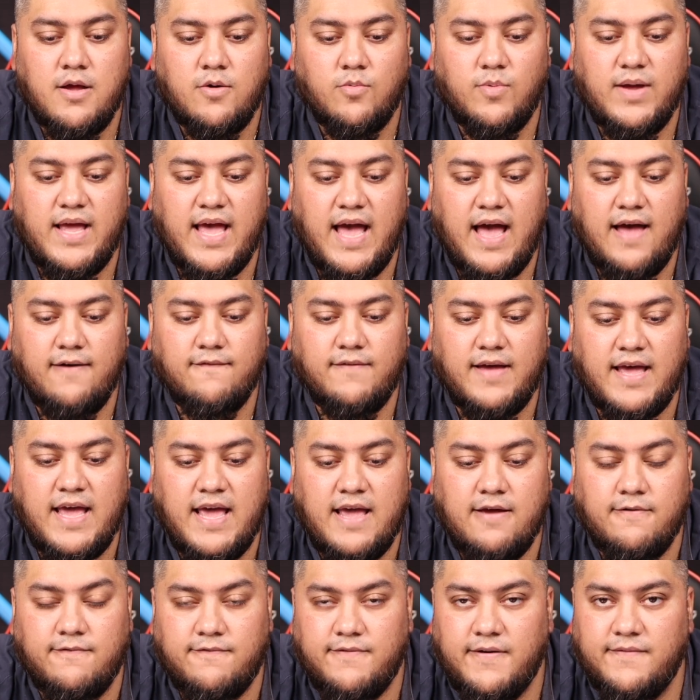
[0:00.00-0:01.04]
We have
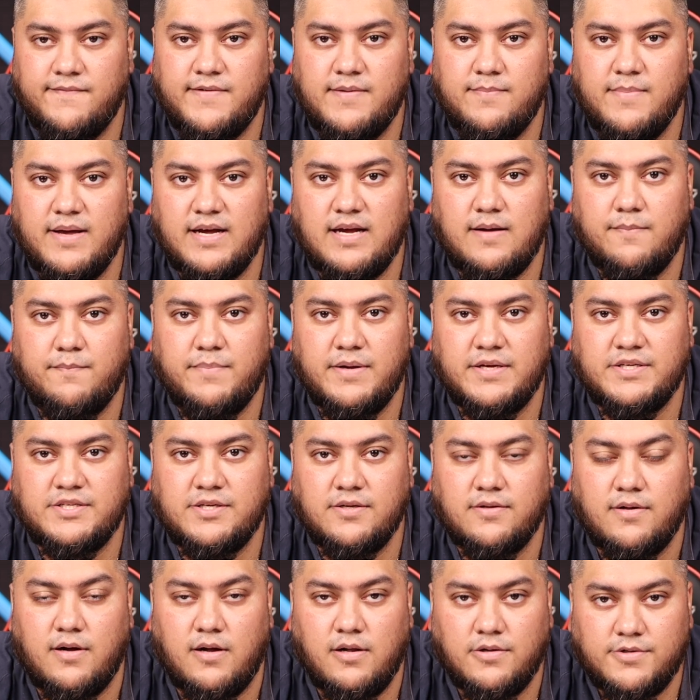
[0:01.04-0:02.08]
a 50
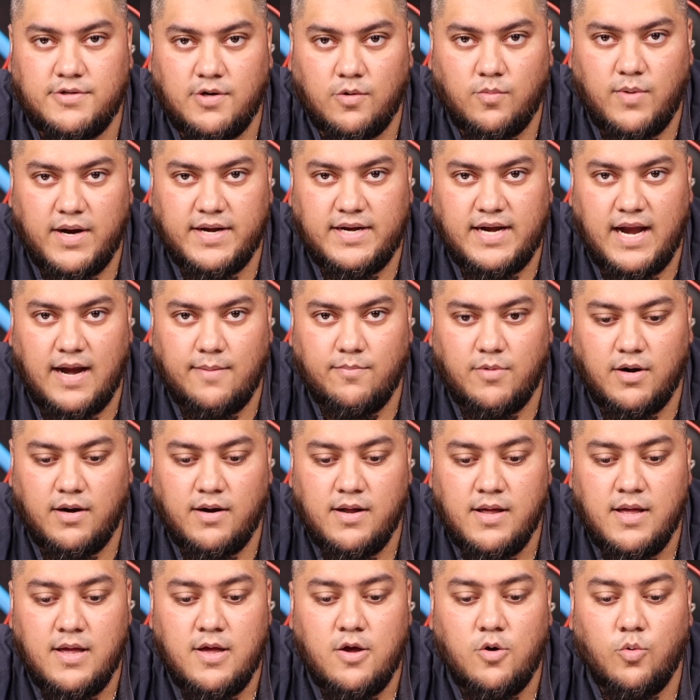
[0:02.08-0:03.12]
megapixel ultra wide
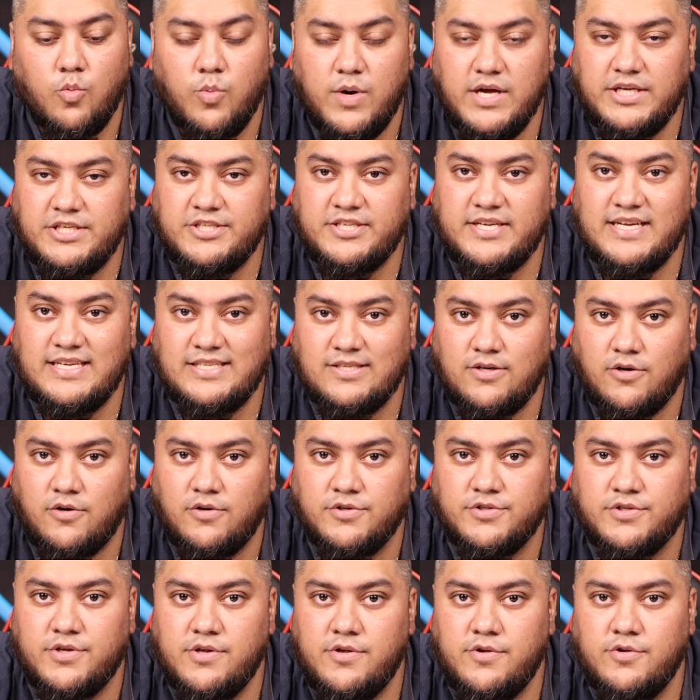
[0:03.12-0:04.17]
camera, which is
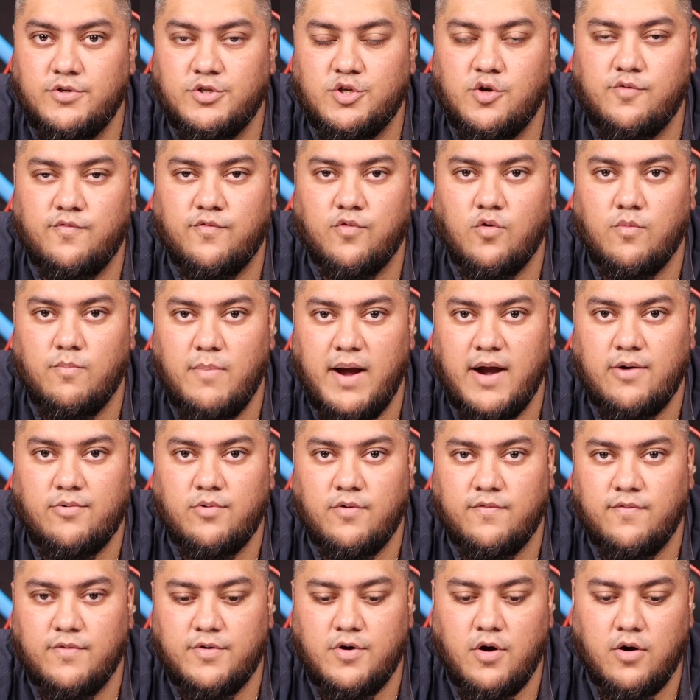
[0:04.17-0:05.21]
also used for
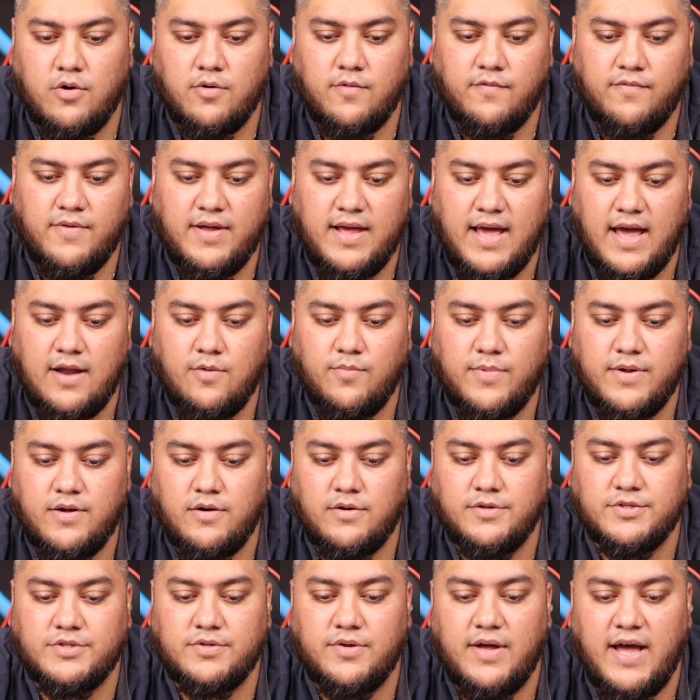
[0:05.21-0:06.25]
macro photography, and we
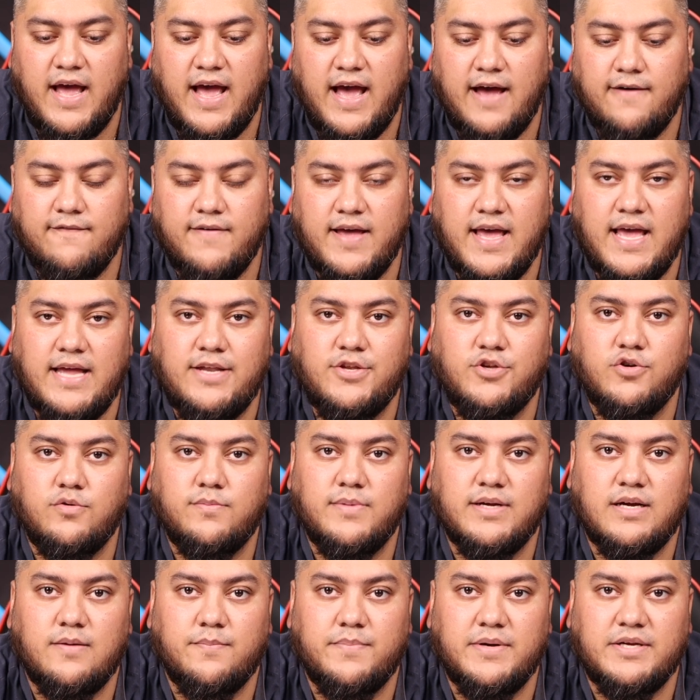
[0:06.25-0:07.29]
also have a 2
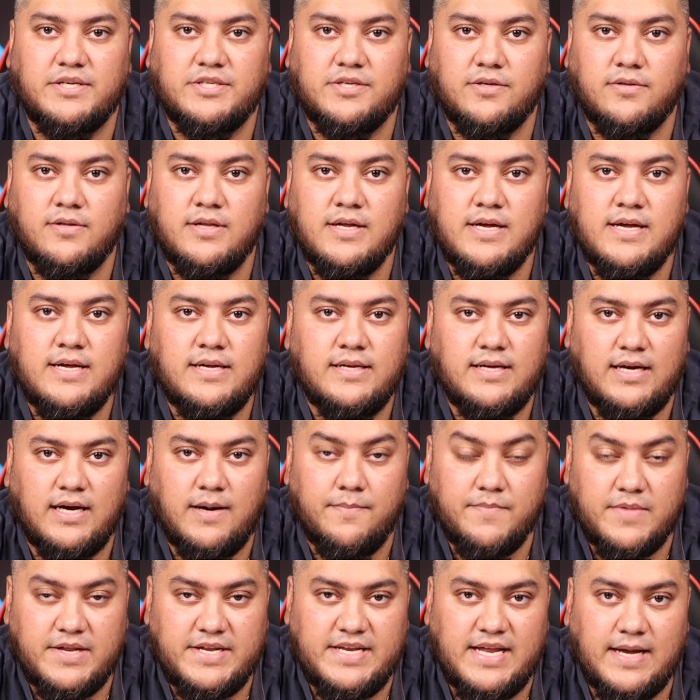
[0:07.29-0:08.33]
megapixel
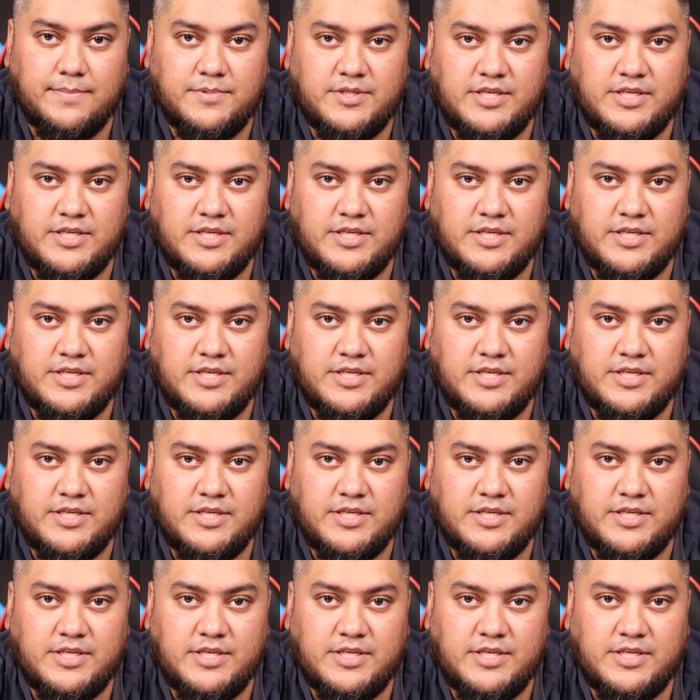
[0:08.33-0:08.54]
depth